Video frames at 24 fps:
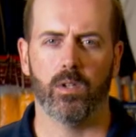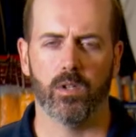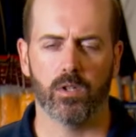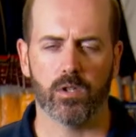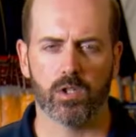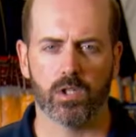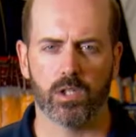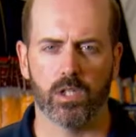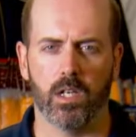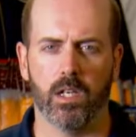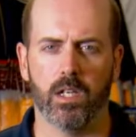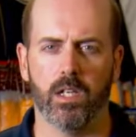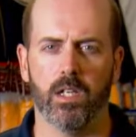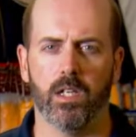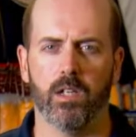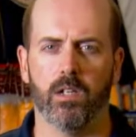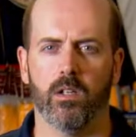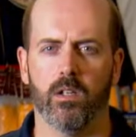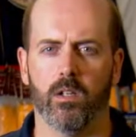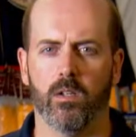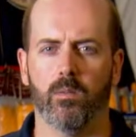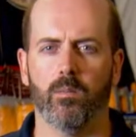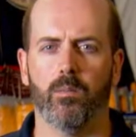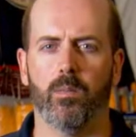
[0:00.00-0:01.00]
you're sliding
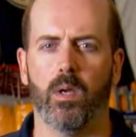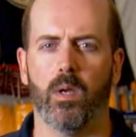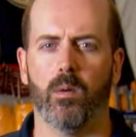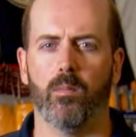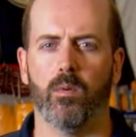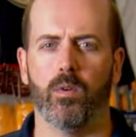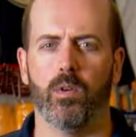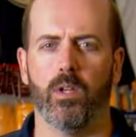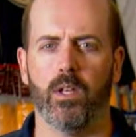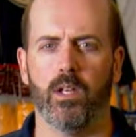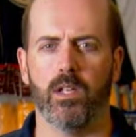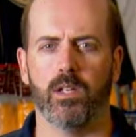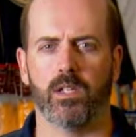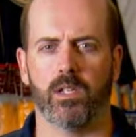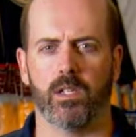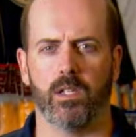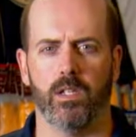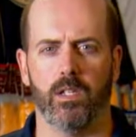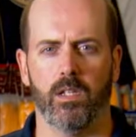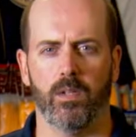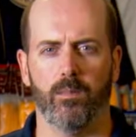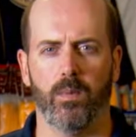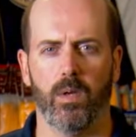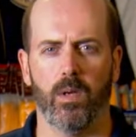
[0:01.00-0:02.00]
on pebbled ice,
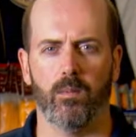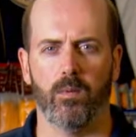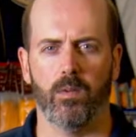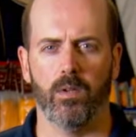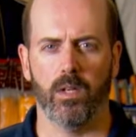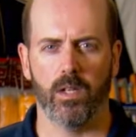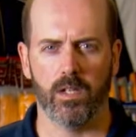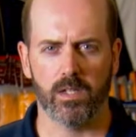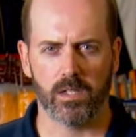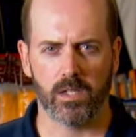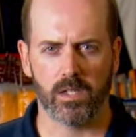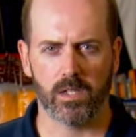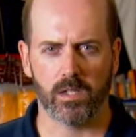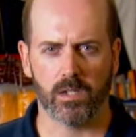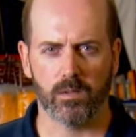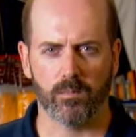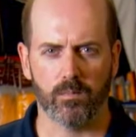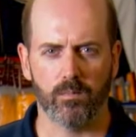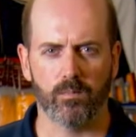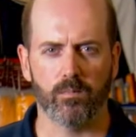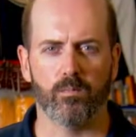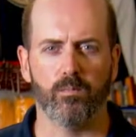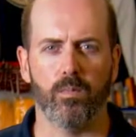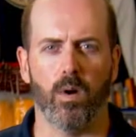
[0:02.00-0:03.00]
and the pebbled ice has
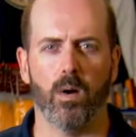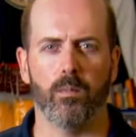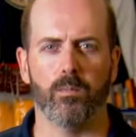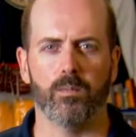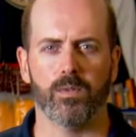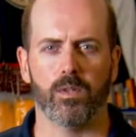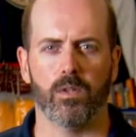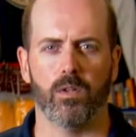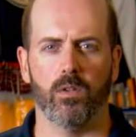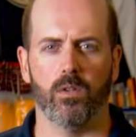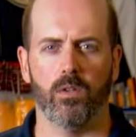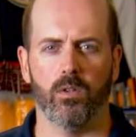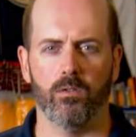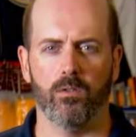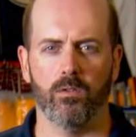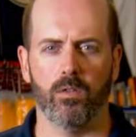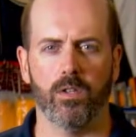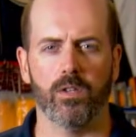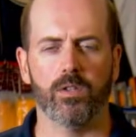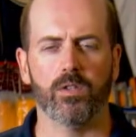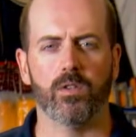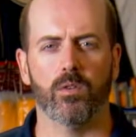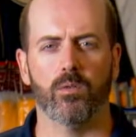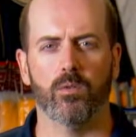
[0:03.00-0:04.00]
bumps all over
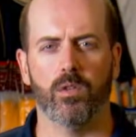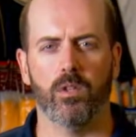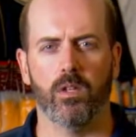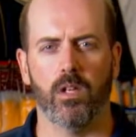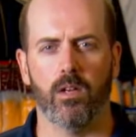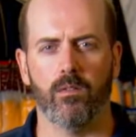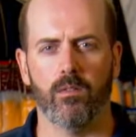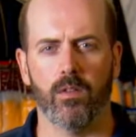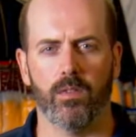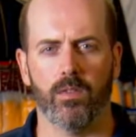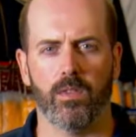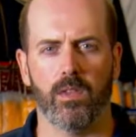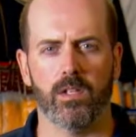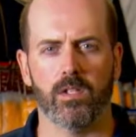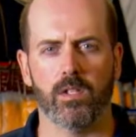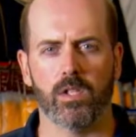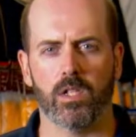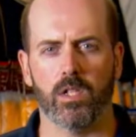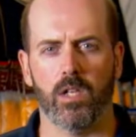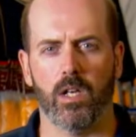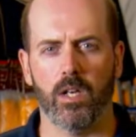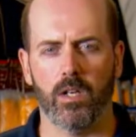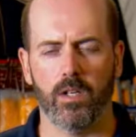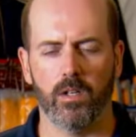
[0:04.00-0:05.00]
it. So when you have a thin
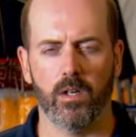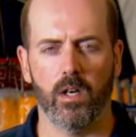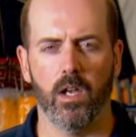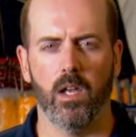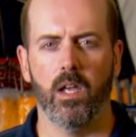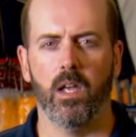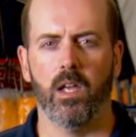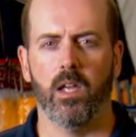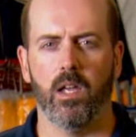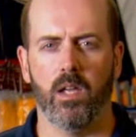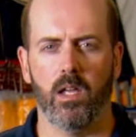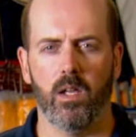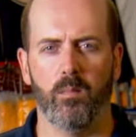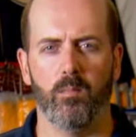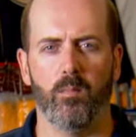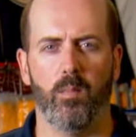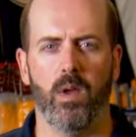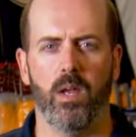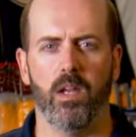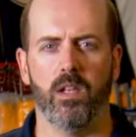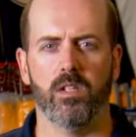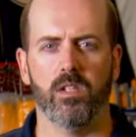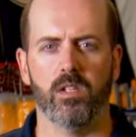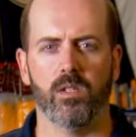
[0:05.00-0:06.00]
slider, it
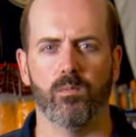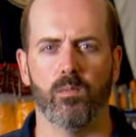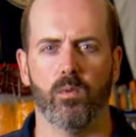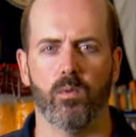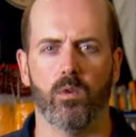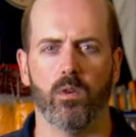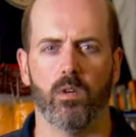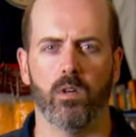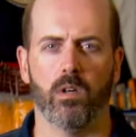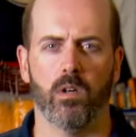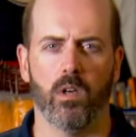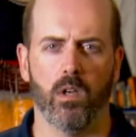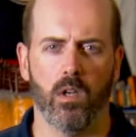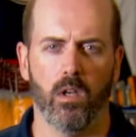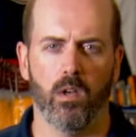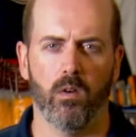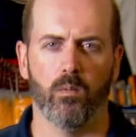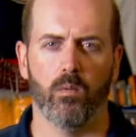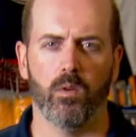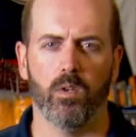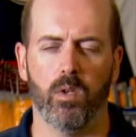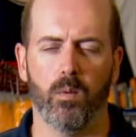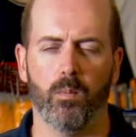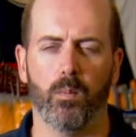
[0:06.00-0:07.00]
bends more.
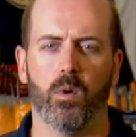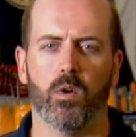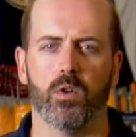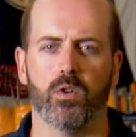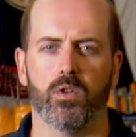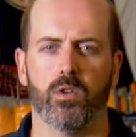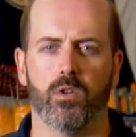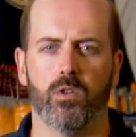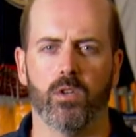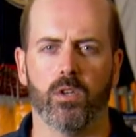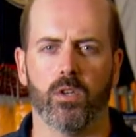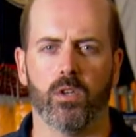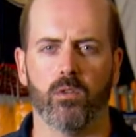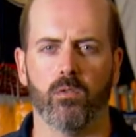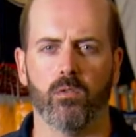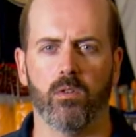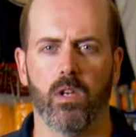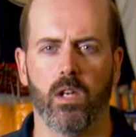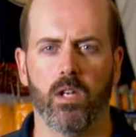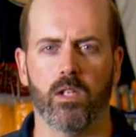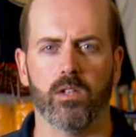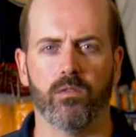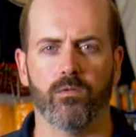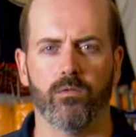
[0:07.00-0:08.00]
When you push out, it
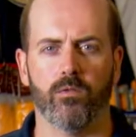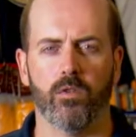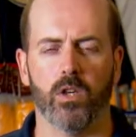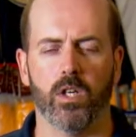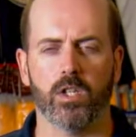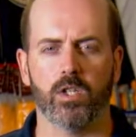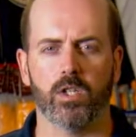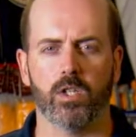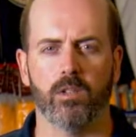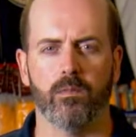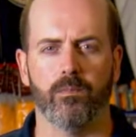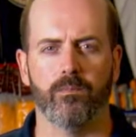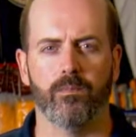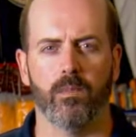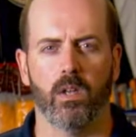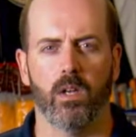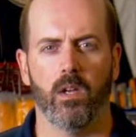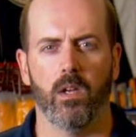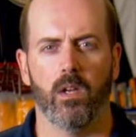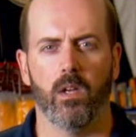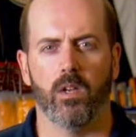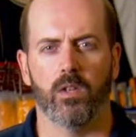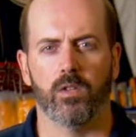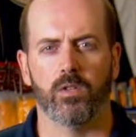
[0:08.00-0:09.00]
creates friction.
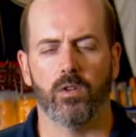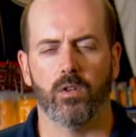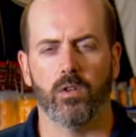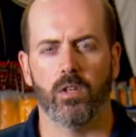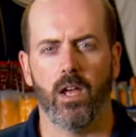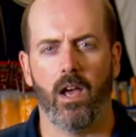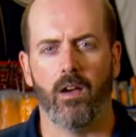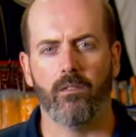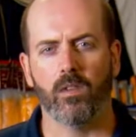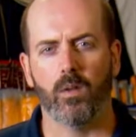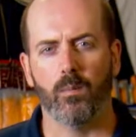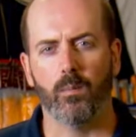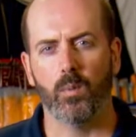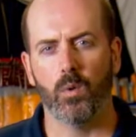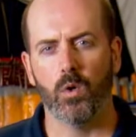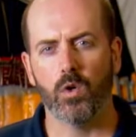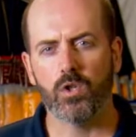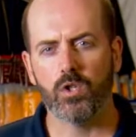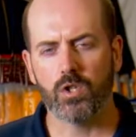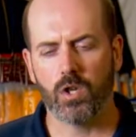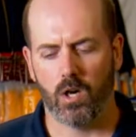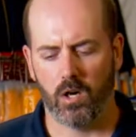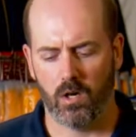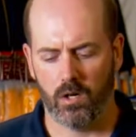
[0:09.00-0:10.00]
So you have to
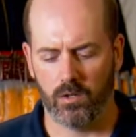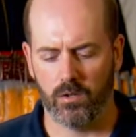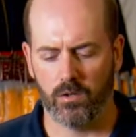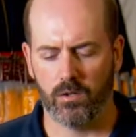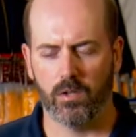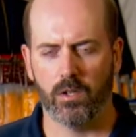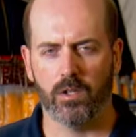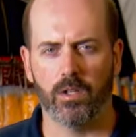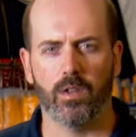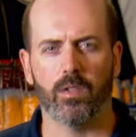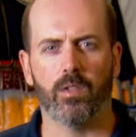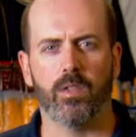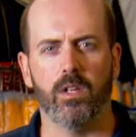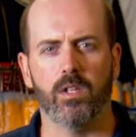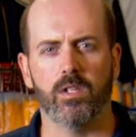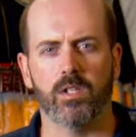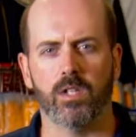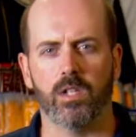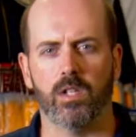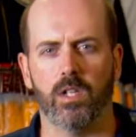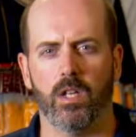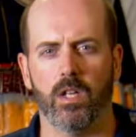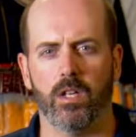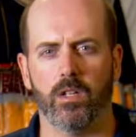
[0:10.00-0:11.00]
push harder on a thin
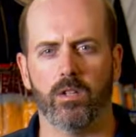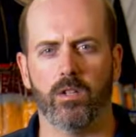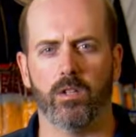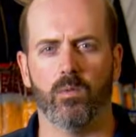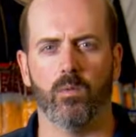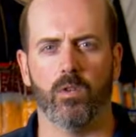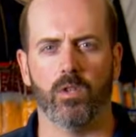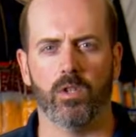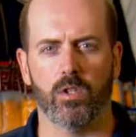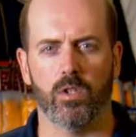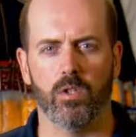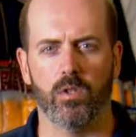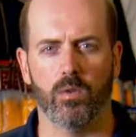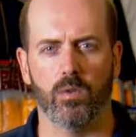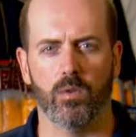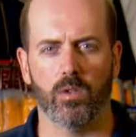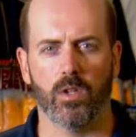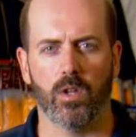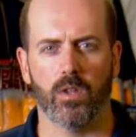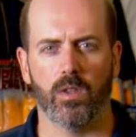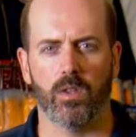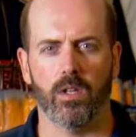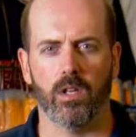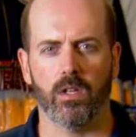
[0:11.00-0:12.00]
slider than what you do on
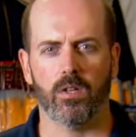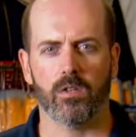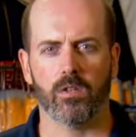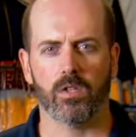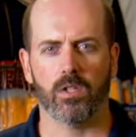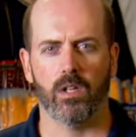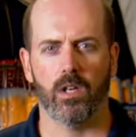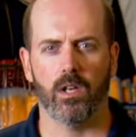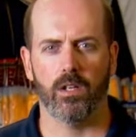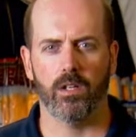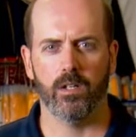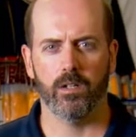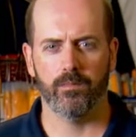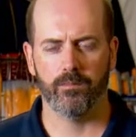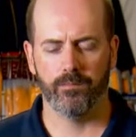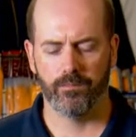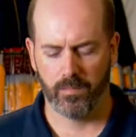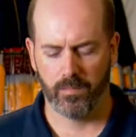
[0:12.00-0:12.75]
a thicker slider.